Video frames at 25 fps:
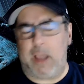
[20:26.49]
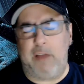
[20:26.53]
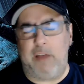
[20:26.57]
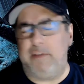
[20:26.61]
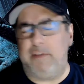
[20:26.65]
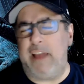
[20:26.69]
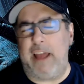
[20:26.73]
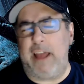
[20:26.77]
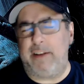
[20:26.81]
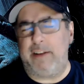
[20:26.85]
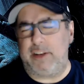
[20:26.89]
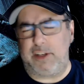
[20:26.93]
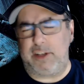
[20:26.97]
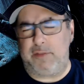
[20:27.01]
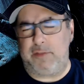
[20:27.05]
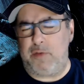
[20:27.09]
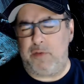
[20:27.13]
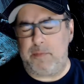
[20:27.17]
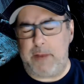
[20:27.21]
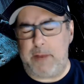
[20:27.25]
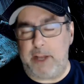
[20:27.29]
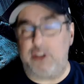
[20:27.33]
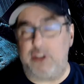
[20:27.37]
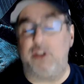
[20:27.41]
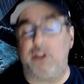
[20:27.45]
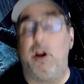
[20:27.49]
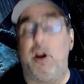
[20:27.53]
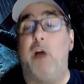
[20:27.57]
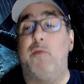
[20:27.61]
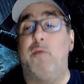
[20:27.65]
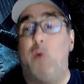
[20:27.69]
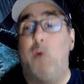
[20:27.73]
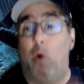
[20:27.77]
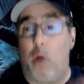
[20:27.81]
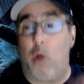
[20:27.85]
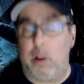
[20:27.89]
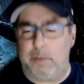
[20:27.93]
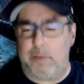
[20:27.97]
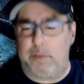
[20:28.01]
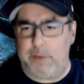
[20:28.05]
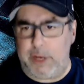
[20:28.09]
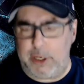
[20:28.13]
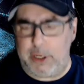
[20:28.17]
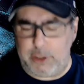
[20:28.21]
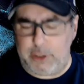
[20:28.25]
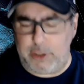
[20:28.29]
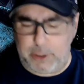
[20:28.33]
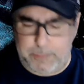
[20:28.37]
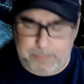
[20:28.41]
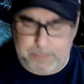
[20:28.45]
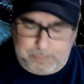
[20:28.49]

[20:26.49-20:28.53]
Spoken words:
Not just of human nature, of all of nature.